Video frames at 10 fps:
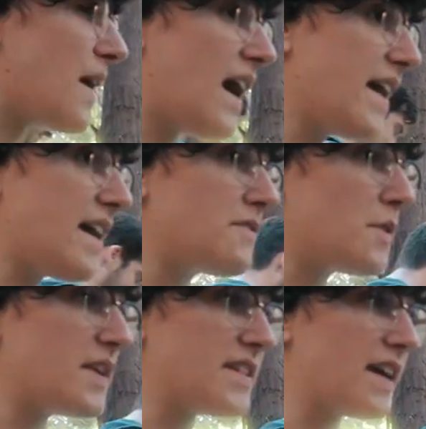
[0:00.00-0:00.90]
But I have
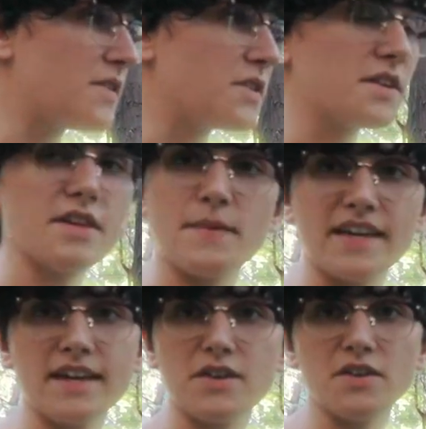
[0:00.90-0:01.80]
no idea how to cook them. I
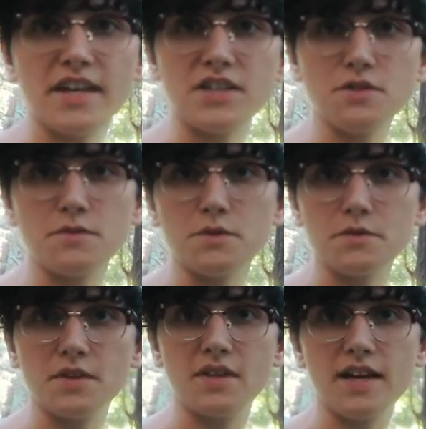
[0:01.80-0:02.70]
can't cook Asian food
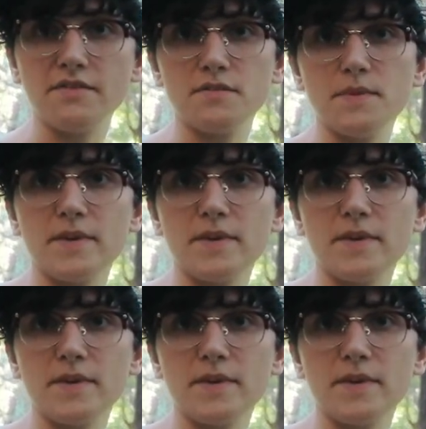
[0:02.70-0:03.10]
for the life. of me.